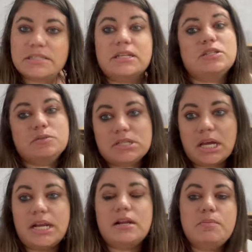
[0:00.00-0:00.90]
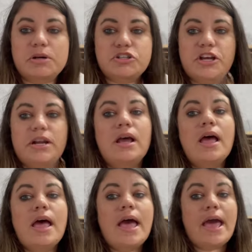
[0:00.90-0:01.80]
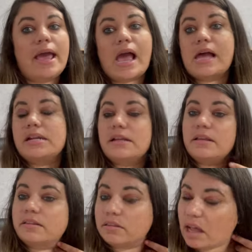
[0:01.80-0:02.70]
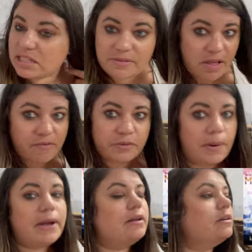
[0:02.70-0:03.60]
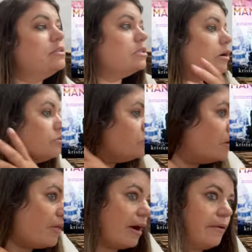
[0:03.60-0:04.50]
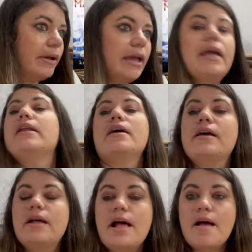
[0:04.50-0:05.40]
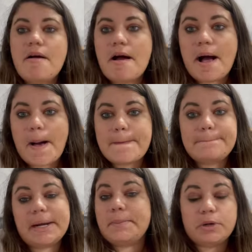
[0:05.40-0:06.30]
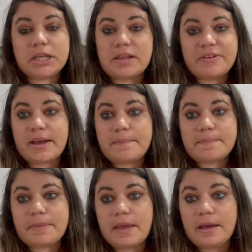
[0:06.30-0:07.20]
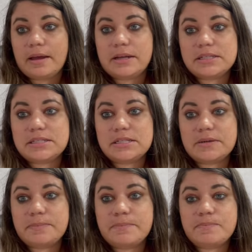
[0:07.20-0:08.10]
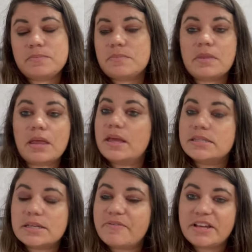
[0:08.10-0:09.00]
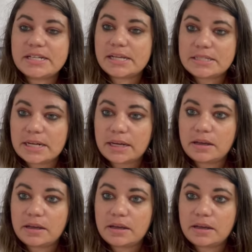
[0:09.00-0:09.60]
like suicide and depression and loss of a loved one. So do know that going in. But I'm really loving it, and it's fantastic.